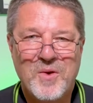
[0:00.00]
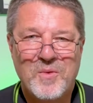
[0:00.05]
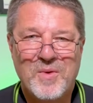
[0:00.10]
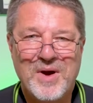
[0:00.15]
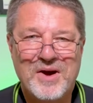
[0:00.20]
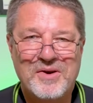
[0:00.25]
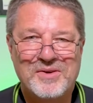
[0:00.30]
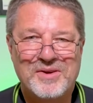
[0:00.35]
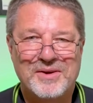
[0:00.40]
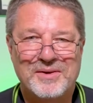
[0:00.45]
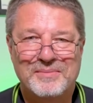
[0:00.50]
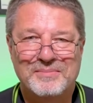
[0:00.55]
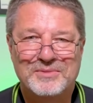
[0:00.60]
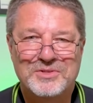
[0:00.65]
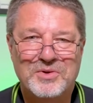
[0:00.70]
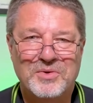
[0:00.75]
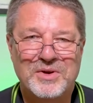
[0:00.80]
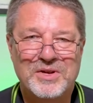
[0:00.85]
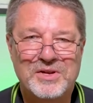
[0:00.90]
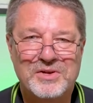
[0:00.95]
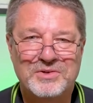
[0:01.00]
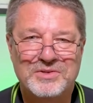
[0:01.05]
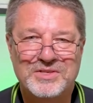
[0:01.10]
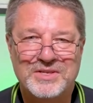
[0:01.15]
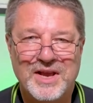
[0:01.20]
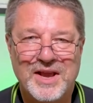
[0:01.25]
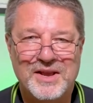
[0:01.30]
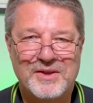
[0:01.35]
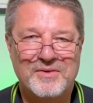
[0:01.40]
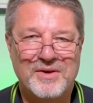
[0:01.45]
Welcome to a new
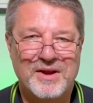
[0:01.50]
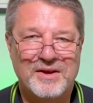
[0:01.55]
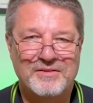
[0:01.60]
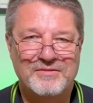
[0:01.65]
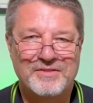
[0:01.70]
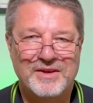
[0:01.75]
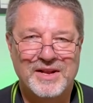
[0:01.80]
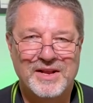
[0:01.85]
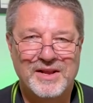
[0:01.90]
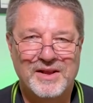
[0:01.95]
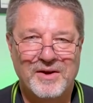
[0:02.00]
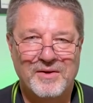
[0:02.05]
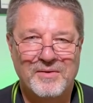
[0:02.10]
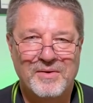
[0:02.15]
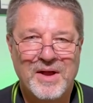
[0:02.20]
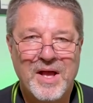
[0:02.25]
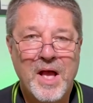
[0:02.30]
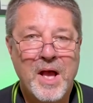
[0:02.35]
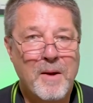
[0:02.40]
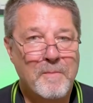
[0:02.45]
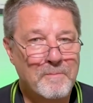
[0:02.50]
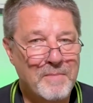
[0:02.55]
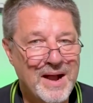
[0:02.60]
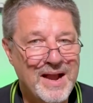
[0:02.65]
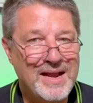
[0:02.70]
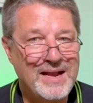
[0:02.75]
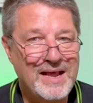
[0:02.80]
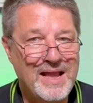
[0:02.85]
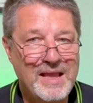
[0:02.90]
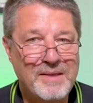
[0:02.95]
SiteGround video.
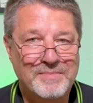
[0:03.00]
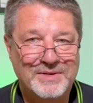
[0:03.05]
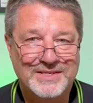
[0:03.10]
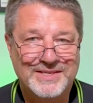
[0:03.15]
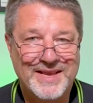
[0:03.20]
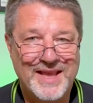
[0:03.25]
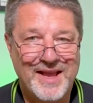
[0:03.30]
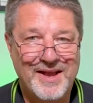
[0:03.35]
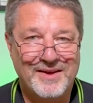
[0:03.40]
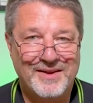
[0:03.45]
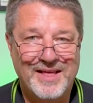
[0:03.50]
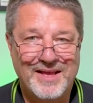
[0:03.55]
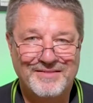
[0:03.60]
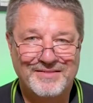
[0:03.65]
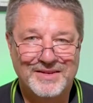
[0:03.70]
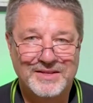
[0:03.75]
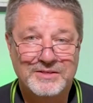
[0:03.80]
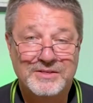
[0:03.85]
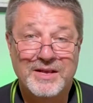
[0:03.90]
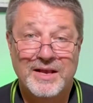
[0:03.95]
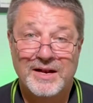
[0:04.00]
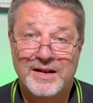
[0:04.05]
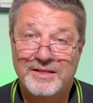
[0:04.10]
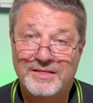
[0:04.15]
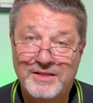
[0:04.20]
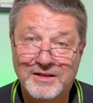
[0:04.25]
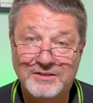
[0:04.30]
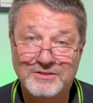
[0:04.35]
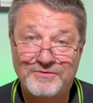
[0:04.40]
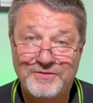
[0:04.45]
My name is Cal Evans and
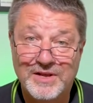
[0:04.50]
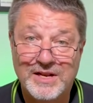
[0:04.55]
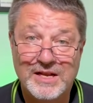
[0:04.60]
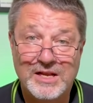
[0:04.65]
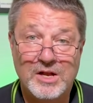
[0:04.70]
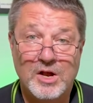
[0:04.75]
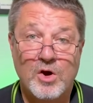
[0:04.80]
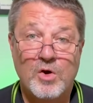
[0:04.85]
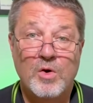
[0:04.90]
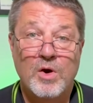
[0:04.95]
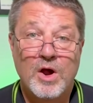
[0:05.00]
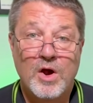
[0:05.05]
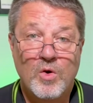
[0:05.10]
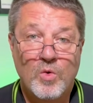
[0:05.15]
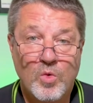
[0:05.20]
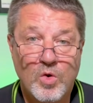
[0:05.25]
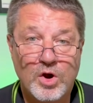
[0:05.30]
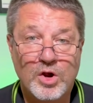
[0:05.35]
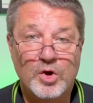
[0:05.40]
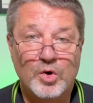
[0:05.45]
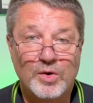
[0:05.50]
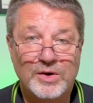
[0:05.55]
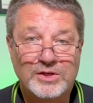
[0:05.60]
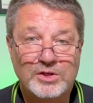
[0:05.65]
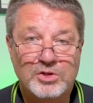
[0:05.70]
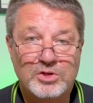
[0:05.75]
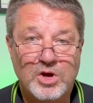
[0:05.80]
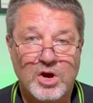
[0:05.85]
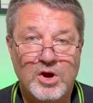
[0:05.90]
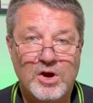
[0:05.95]
in this video we're going
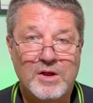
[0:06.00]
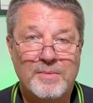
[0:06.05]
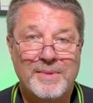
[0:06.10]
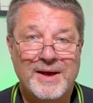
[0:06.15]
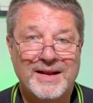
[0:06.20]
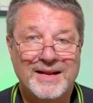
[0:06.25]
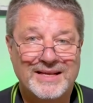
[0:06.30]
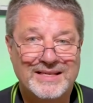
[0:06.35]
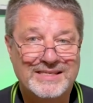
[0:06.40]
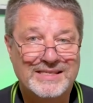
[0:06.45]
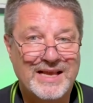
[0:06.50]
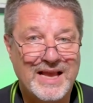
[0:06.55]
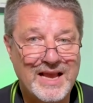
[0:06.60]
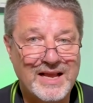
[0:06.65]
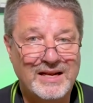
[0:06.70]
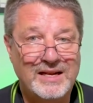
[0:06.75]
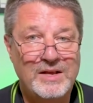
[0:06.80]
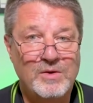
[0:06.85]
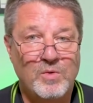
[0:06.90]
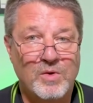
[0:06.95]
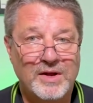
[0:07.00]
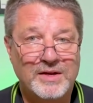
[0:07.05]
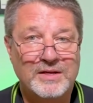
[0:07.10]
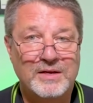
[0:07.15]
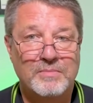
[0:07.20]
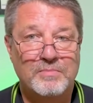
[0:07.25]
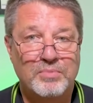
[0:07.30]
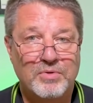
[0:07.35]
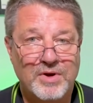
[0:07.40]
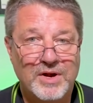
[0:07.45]
to talk about exactly what
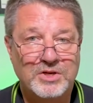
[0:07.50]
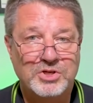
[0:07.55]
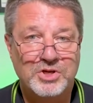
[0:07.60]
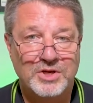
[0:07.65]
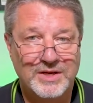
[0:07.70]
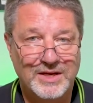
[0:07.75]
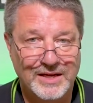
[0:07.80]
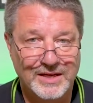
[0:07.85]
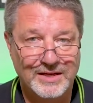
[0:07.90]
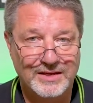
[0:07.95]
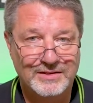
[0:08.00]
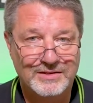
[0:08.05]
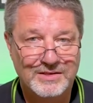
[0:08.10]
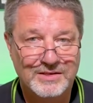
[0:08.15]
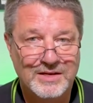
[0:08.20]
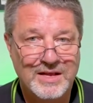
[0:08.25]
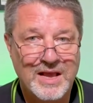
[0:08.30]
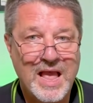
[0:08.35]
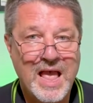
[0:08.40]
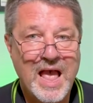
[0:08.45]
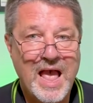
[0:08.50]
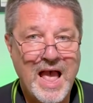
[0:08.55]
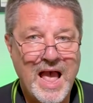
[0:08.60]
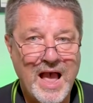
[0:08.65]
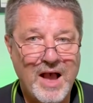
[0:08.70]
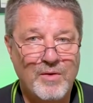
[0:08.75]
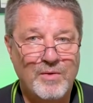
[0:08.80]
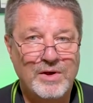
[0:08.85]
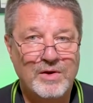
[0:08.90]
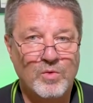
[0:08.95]
compression is,
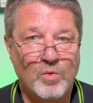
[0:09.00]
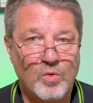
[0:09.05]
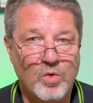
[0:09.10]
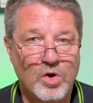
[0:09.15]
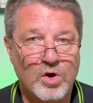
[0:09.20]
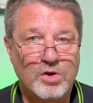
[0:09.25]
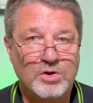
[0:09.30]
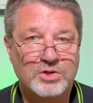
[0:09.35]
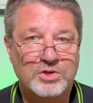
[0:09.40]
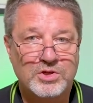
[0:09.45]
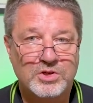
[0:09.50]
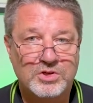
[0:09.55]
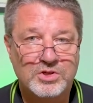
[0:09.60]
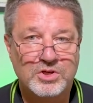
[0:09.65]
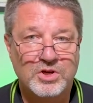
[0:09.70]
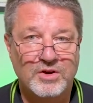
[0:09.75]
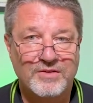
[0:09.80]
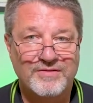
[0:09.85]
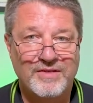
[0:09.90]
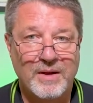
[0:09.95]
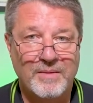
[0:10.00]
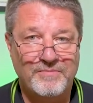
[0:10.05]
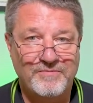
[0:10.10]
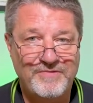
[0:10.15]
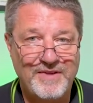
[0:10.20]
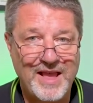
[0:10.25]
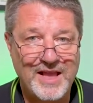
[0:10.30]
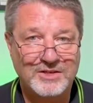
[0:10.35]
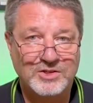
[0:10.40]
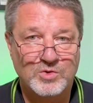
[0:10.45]
how it works to serve up
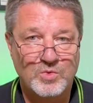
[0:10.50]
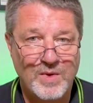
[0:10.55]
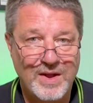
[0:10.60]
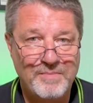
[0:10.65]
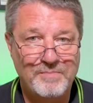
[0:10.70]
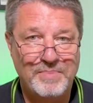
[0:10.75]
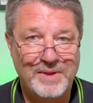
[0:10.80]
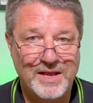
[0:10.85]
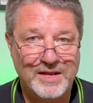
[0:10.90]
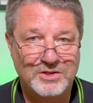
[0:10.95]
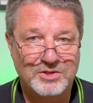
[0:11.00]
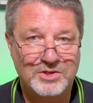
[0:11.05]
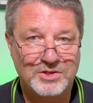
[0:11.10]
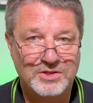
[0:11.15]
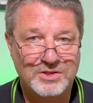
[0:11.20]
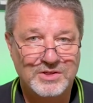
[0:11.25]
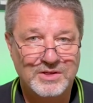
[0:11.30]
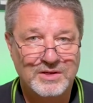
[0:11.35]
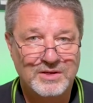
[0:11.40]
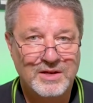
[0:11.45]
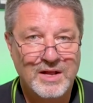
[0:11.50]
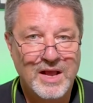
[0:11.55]
fast web pages,